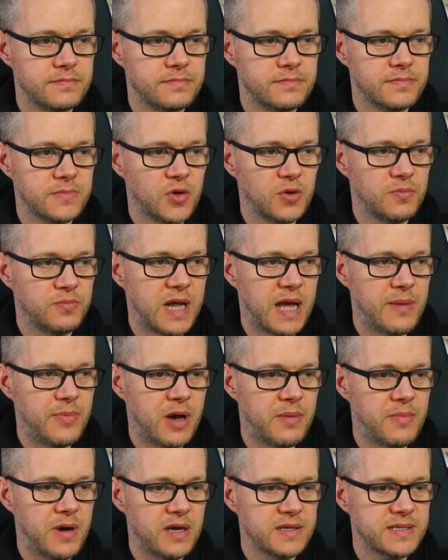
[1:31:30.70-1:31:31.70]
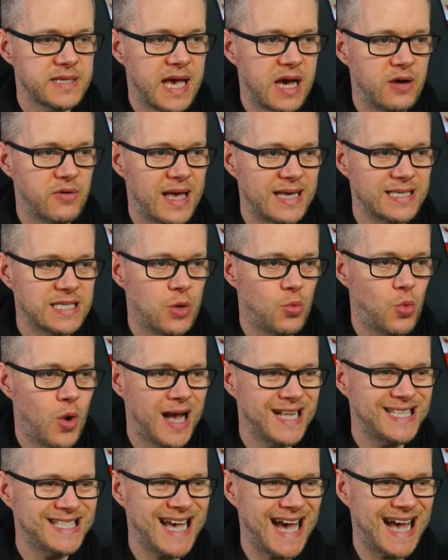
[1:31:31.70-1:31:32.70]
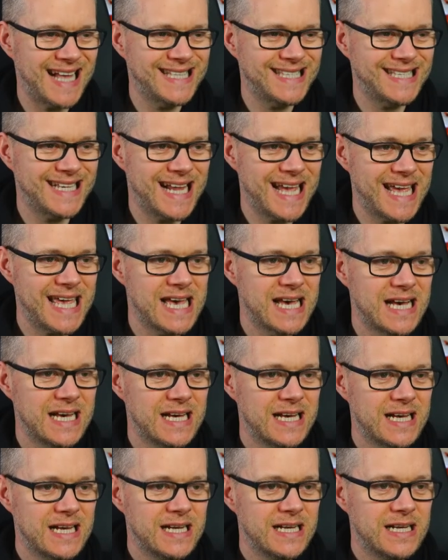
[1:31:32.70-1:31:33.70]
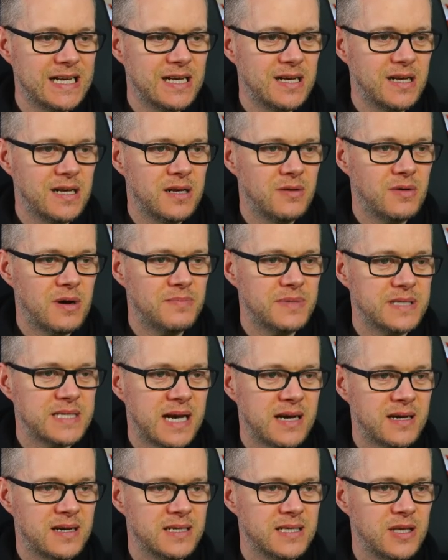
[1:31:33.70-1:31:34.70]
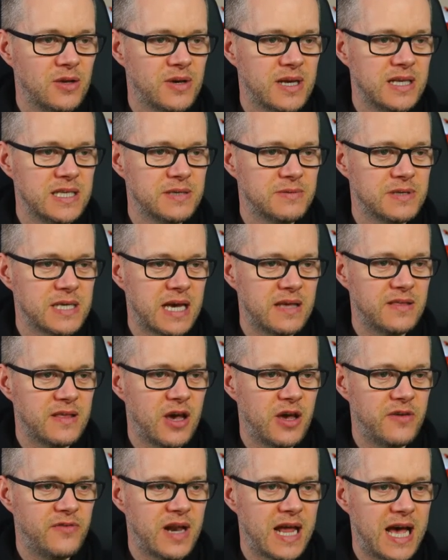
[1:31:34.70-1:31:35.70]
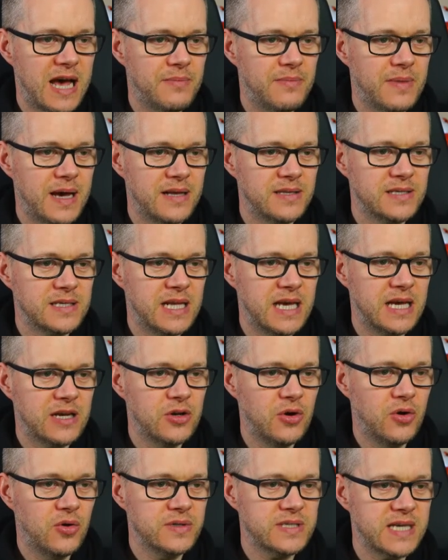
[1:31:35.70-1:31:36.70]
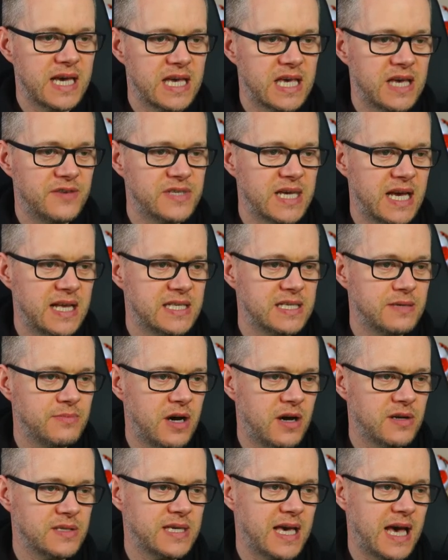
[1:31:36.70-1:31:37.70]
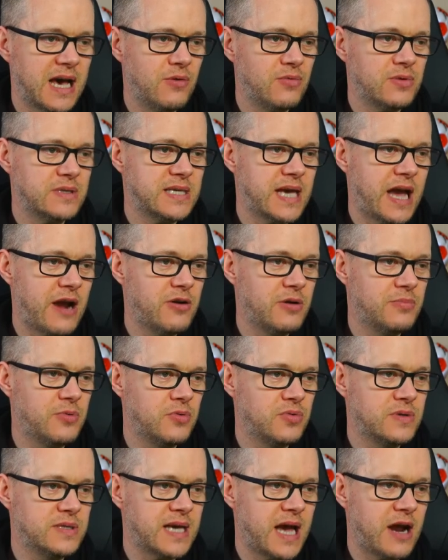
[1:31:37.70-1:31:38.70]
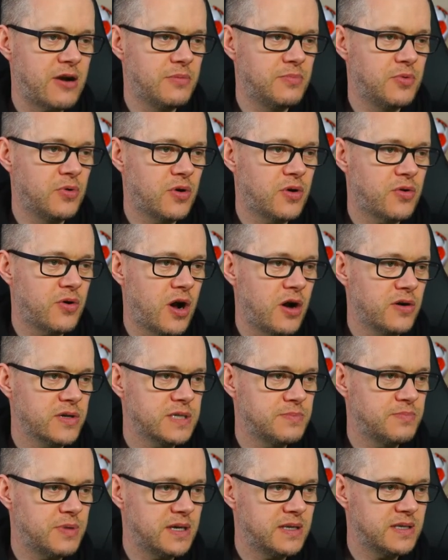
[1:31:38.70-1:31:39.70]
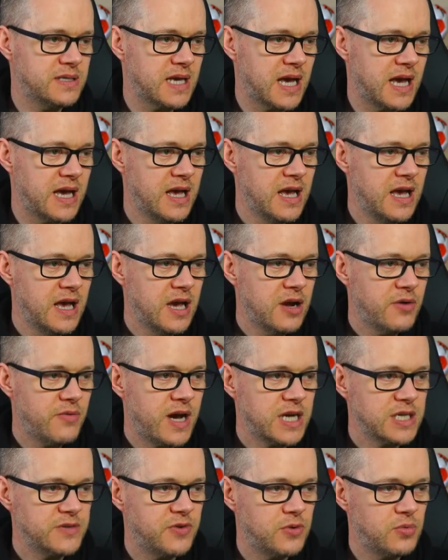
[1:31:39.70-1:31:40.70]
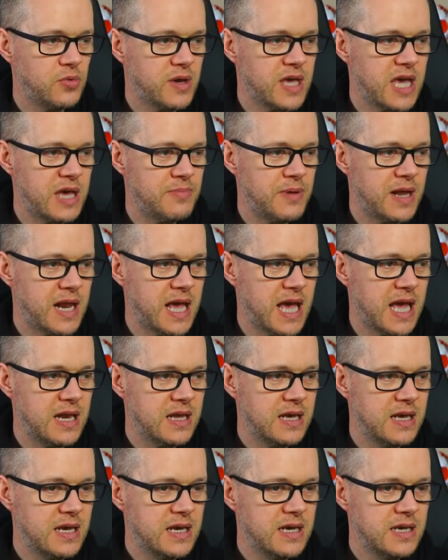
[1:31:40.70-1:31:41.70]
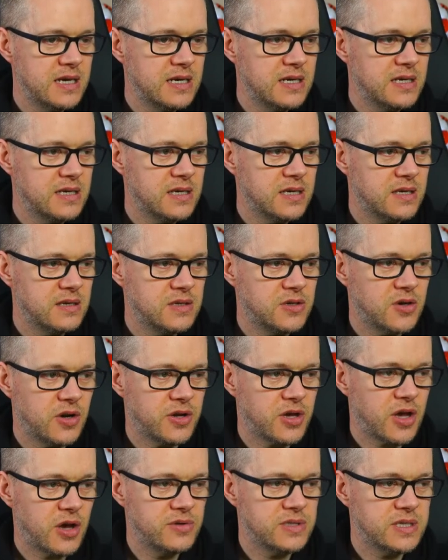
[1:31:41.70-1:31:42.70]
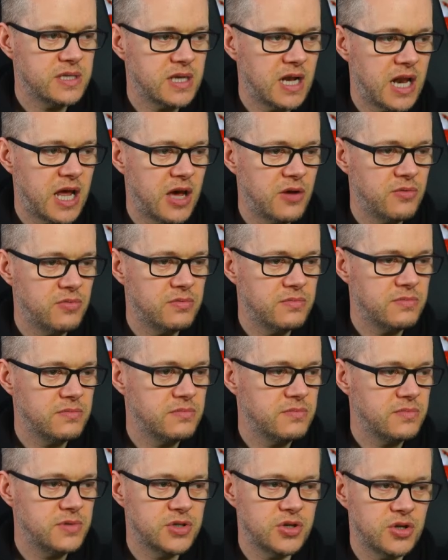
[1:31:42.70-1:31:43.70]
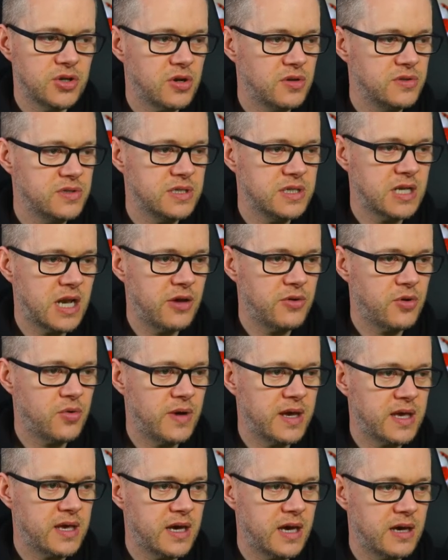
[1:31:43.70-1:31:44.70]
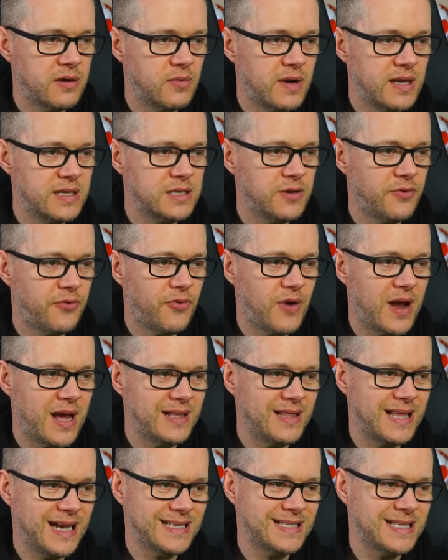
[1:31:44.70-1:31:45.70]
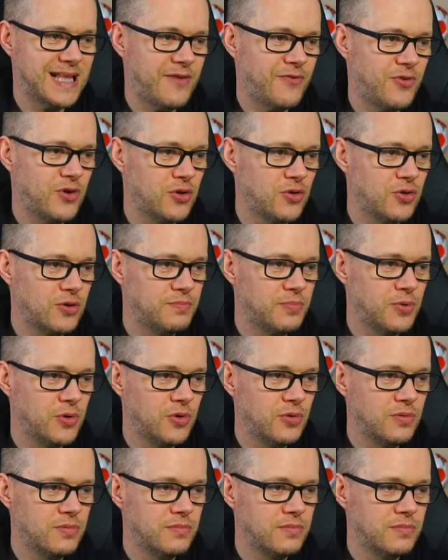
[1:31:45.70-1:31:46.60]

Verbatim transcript: Good play by Martial. Gets it wide to Antony. Wan-Bissaka's looking to take the overlap. Antony ignores it. Gives it into Martial. Terrible, terrible cross. But uh, Rashford will keep it in. Got to go to De Lowe. Should have gone to De Lowe quicker. Went to Fred. That's never a good ball.